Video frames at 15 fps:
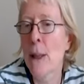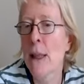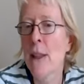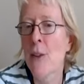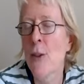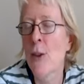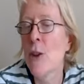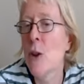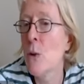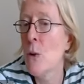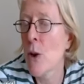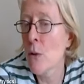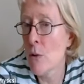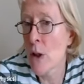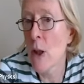peaks and you
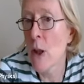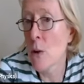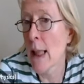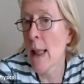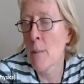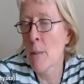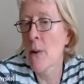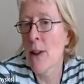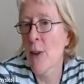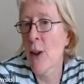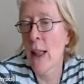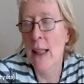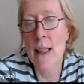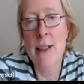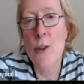don't know gamma
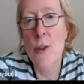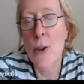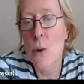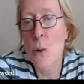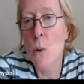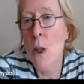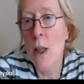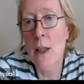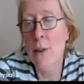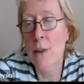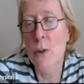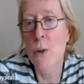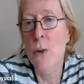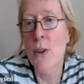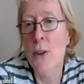exactly, so you
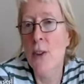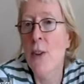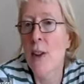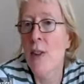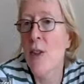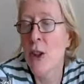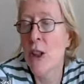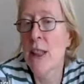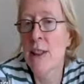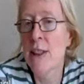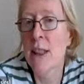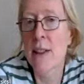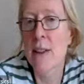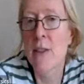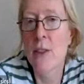can't do this. It's
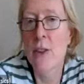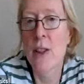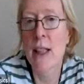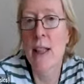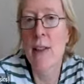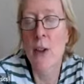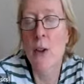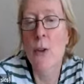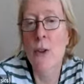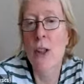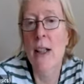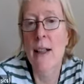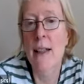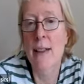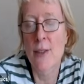cheating to get those
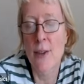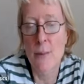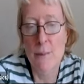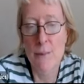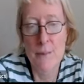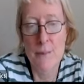lines.